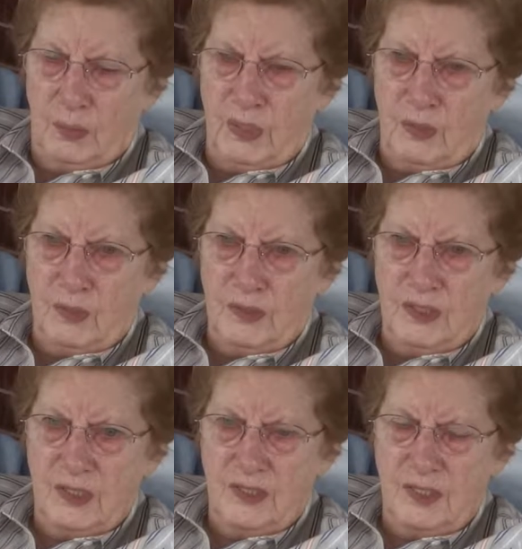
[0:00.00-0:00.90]

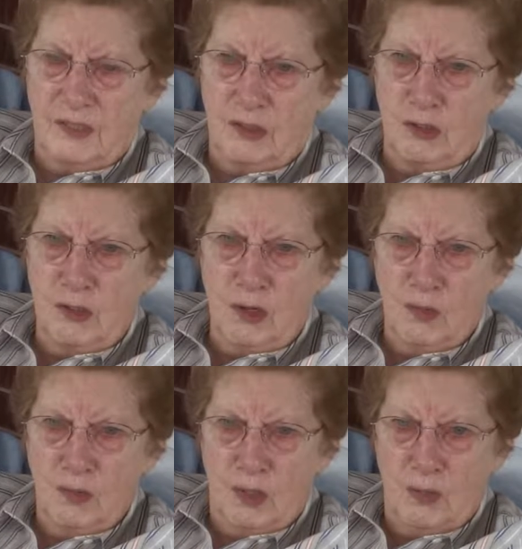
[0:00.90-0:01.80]
because he said, "You
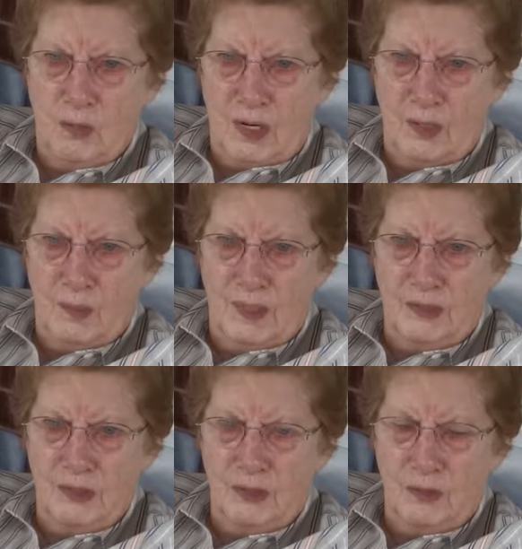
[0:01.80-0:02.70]
don't know how
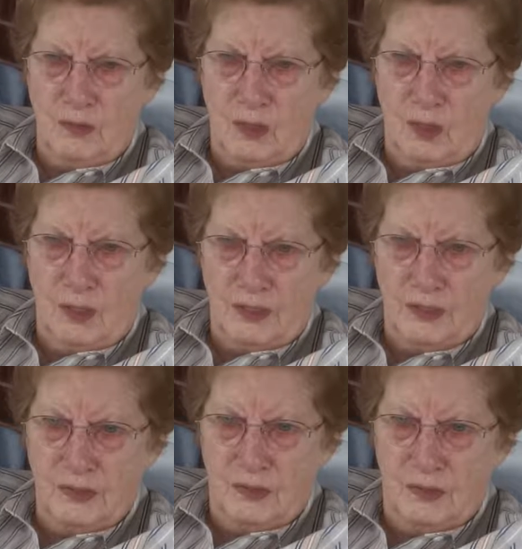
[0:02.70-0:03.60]
much it'll
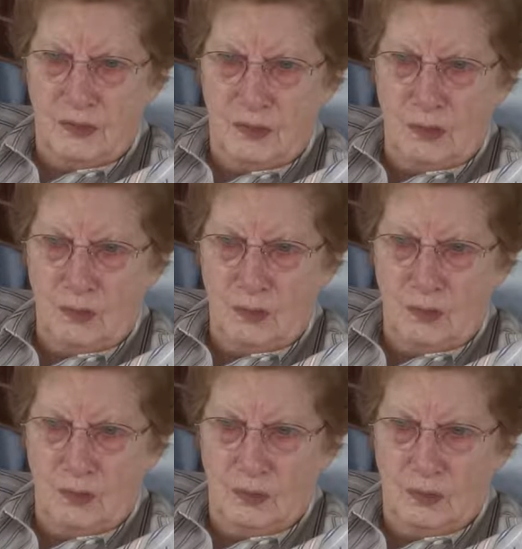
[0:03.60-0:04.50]
cost you."